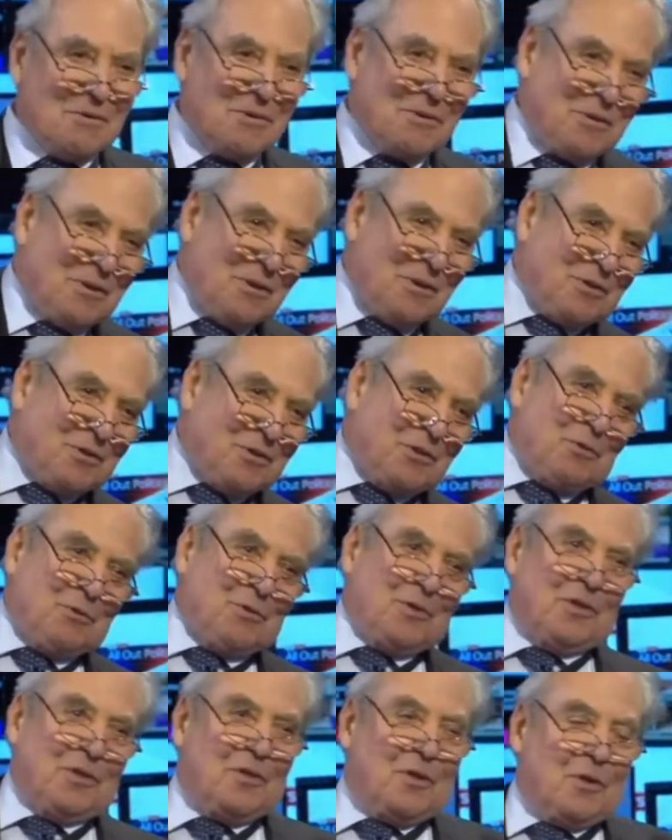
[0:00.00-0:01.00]
Orthodox
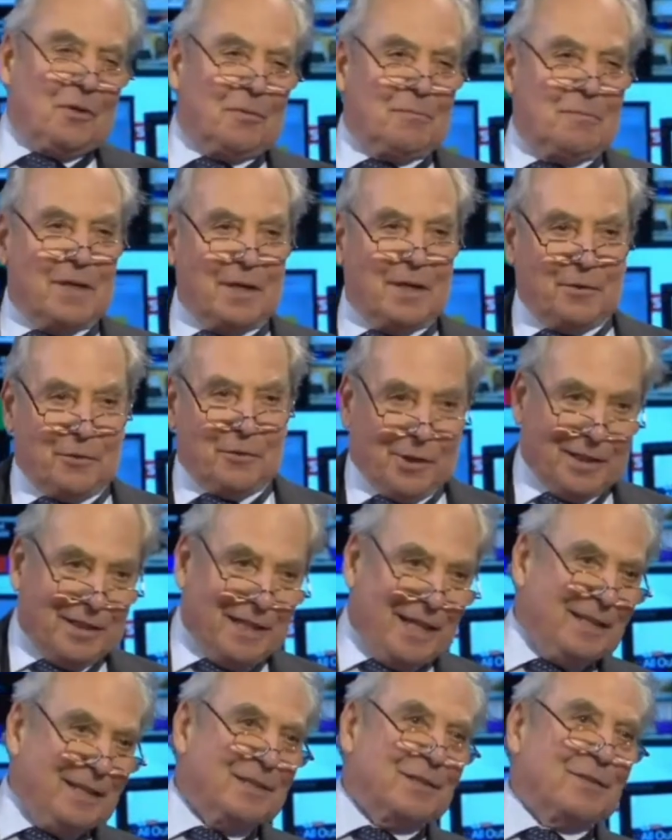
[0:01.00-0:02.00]
Jews are not murdering
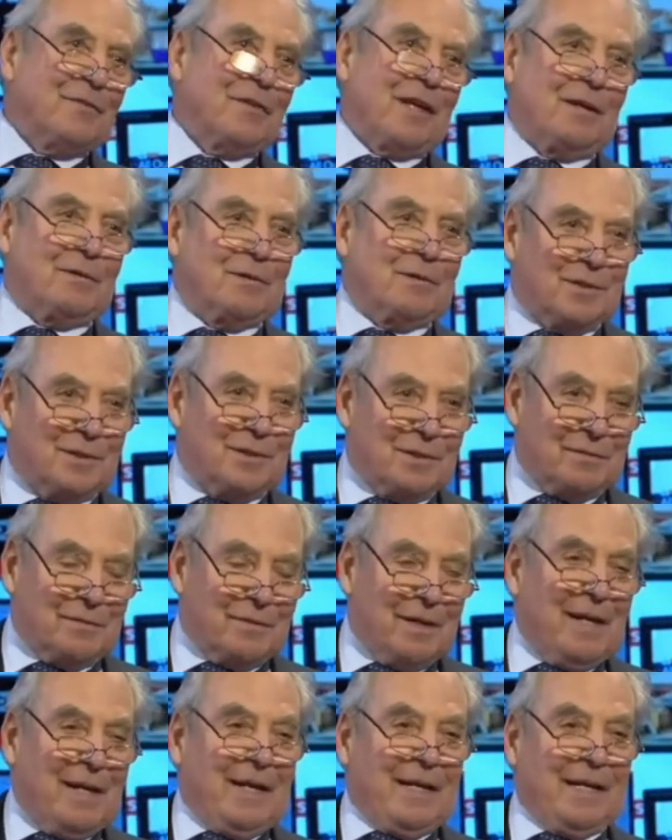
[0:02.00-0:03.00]
tens of thousands of
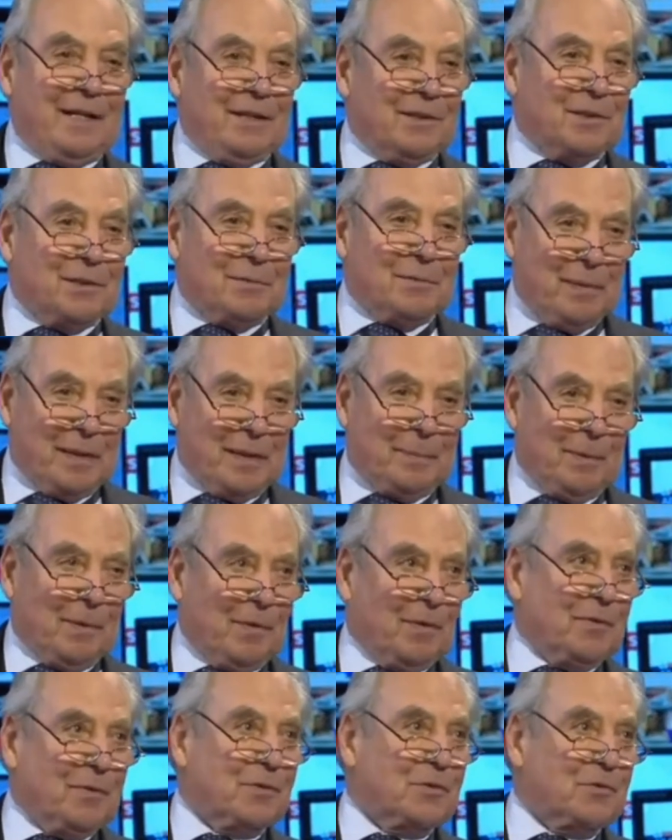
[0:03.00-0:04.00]
innocent people
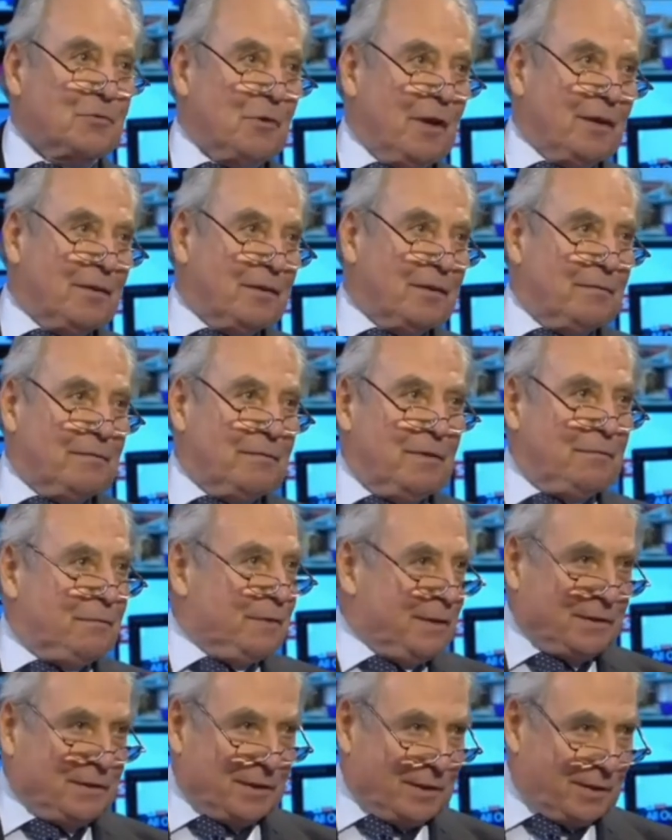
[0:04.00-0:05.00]
on the strength of
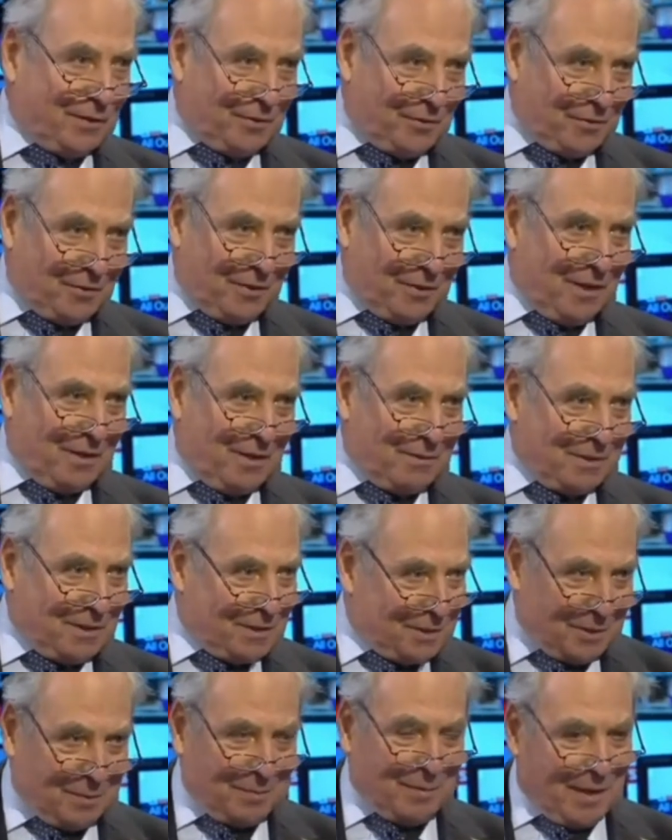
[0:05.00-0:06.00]
Leviticus and the Old
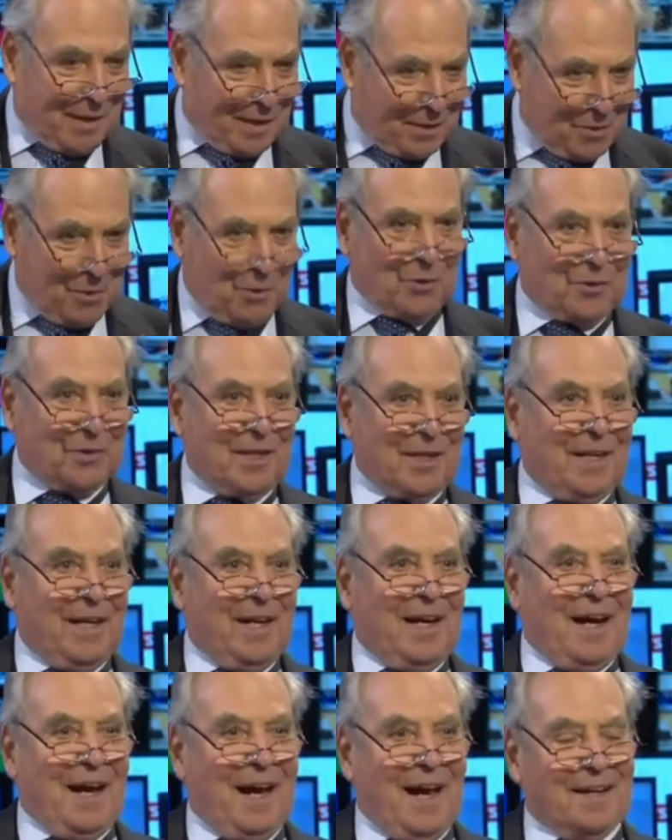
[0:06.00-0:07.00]
Testament. They're not.
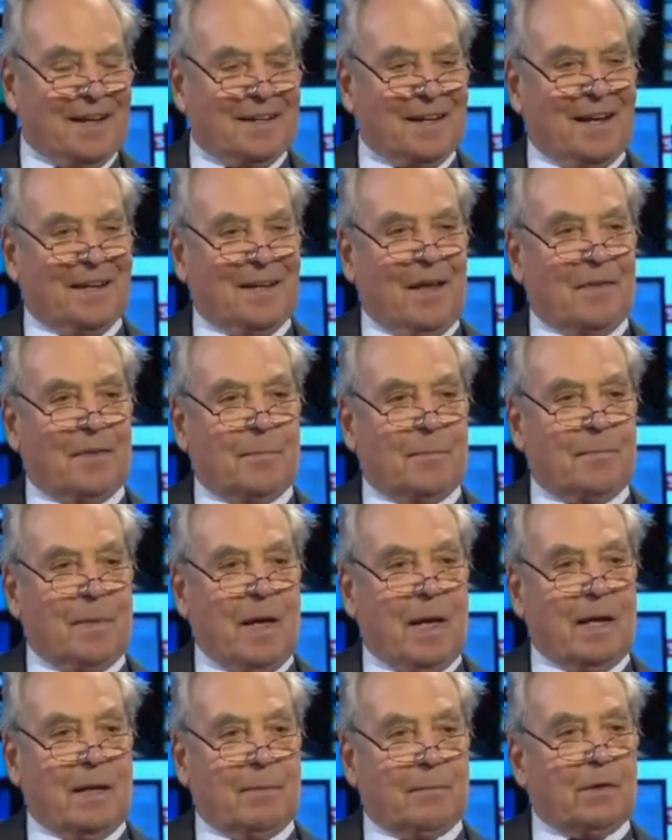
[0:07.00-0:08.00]

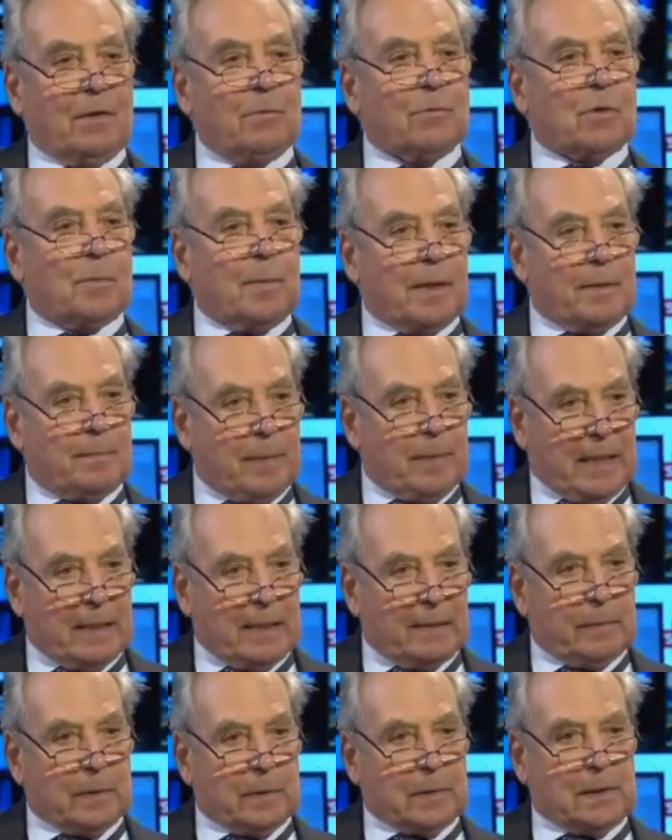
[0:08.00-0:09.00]
And when you talk about the
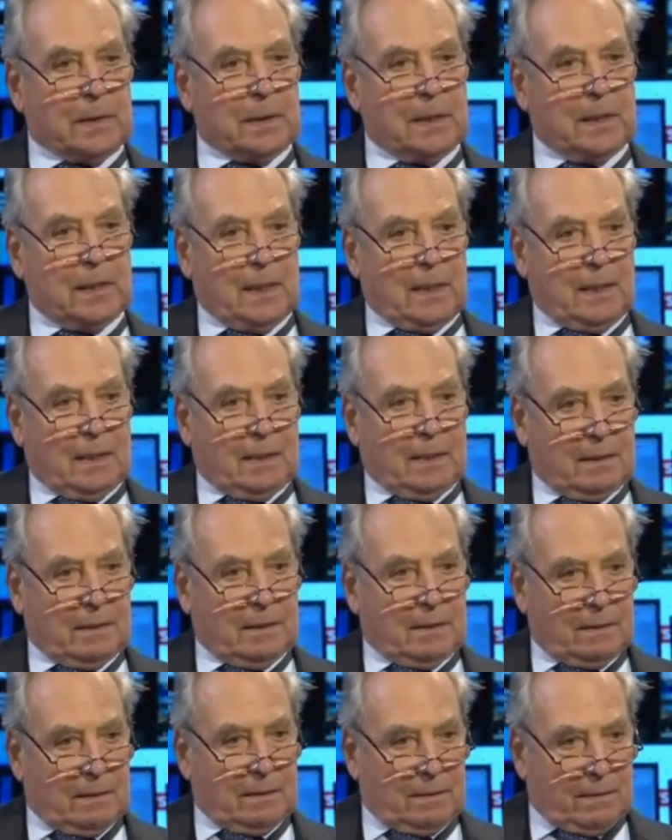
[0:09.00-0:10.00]
Bible,
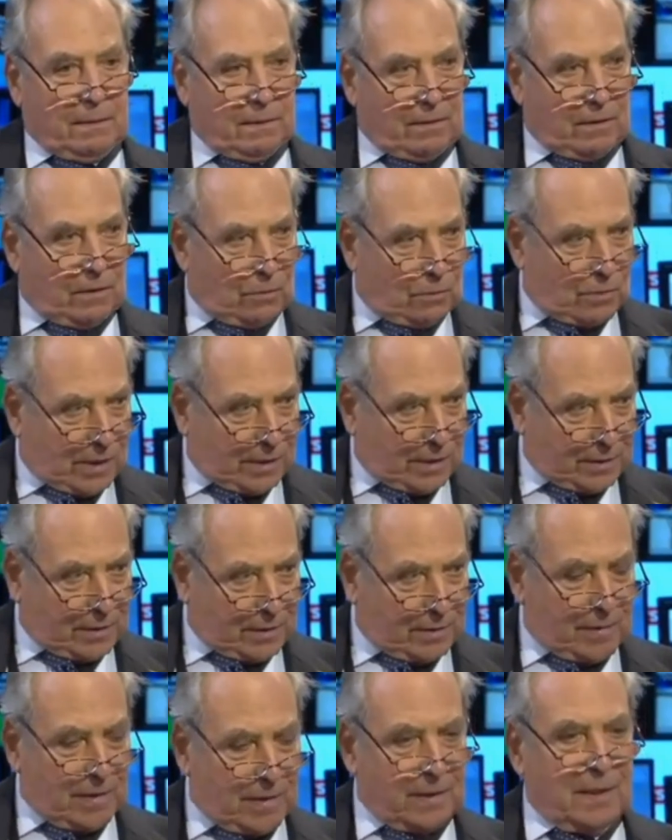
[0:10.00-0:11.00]
the New
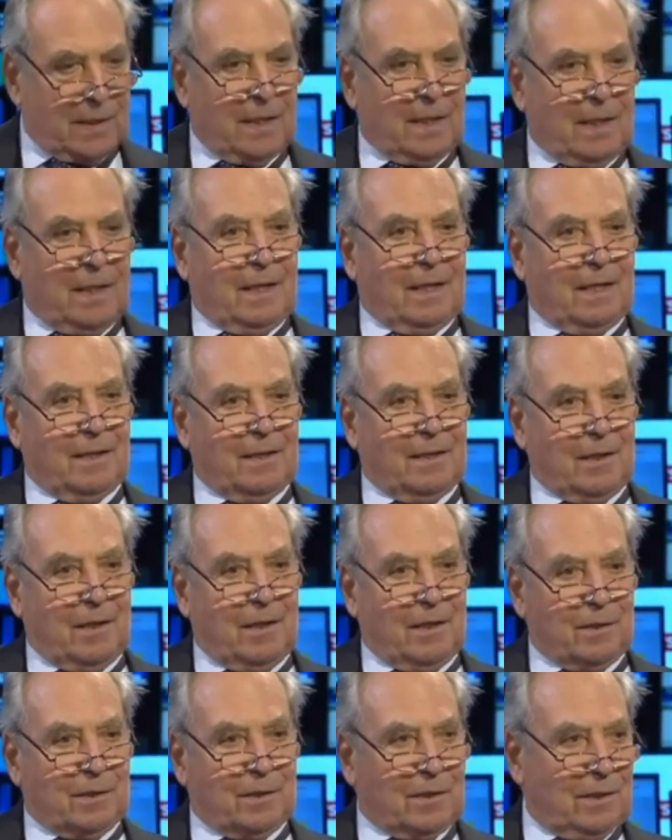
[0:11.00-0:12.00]
Testament
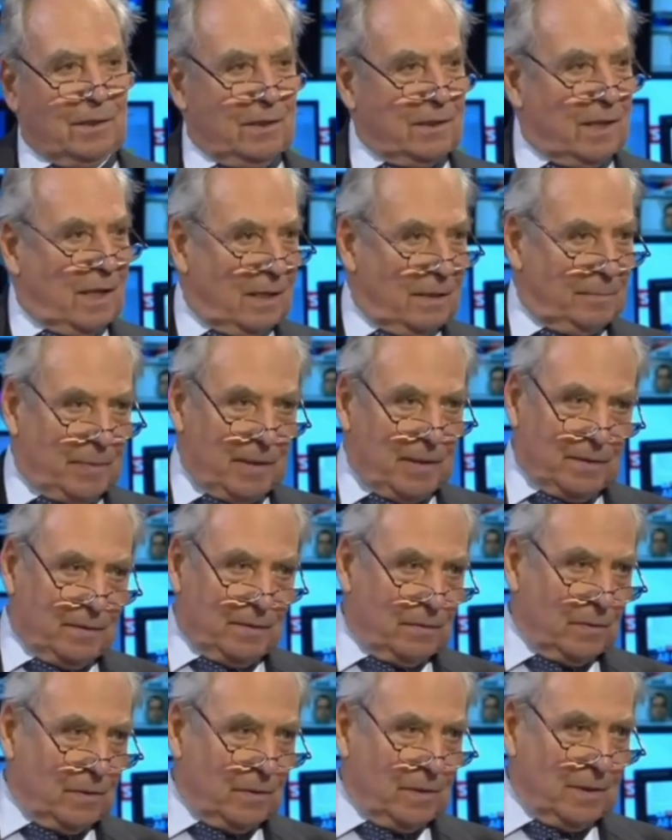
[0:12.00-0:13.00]
is entirely
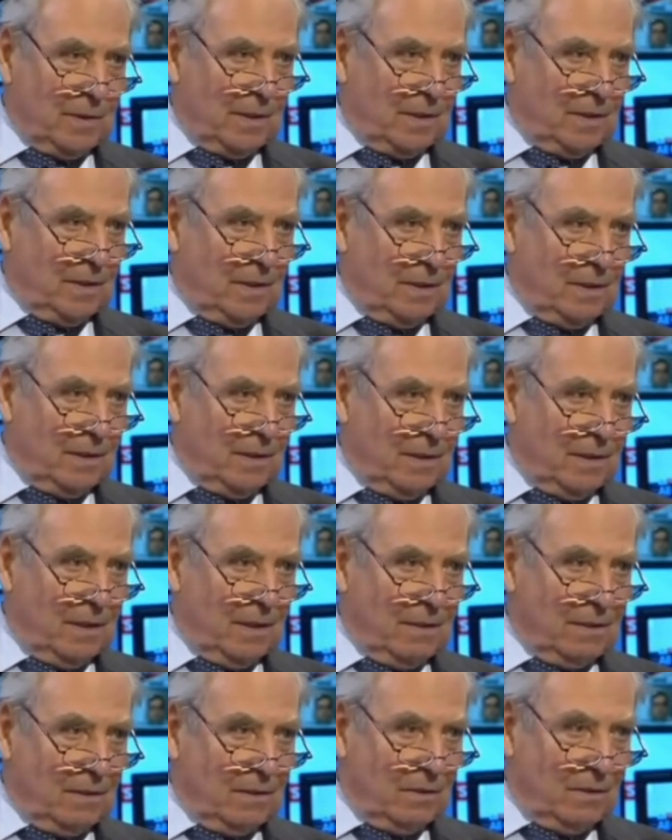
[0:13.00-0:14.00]
peaceful
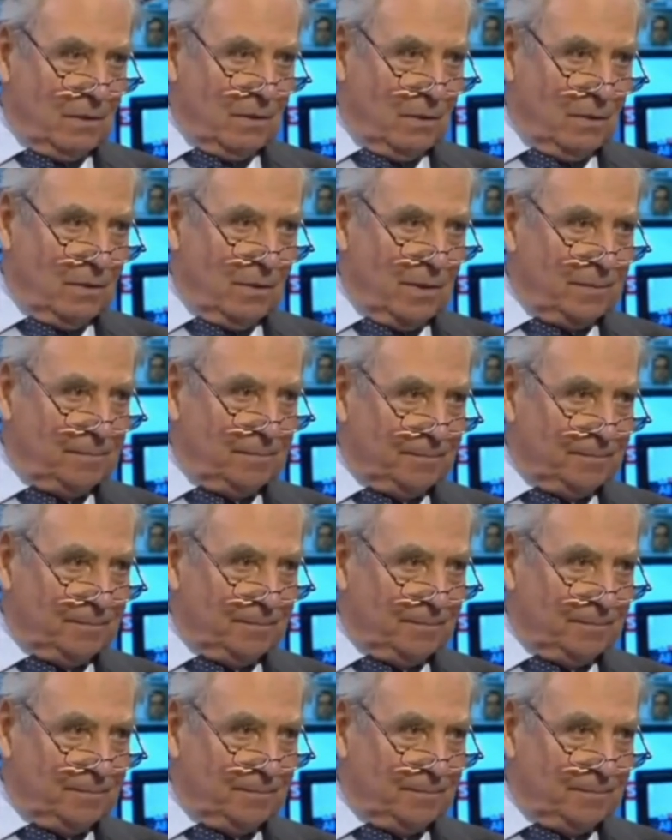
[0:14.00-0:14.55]
and good.